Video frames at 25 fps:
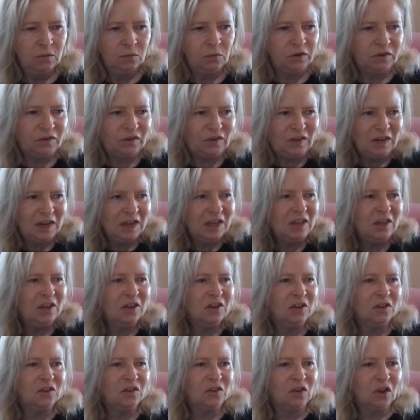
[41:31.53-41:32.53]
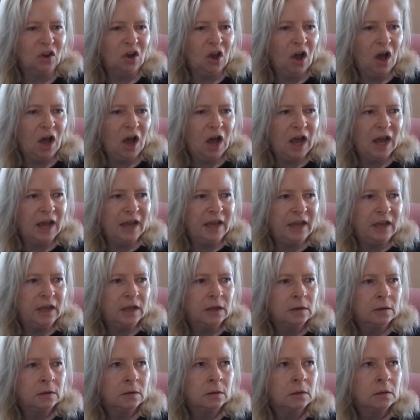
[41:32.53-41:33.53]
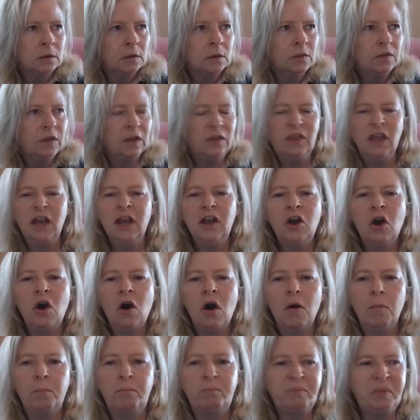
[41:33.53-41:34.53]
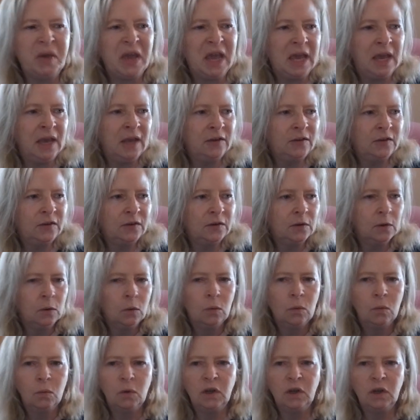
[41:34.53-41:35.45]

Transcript: ridiculous lie that they call peace,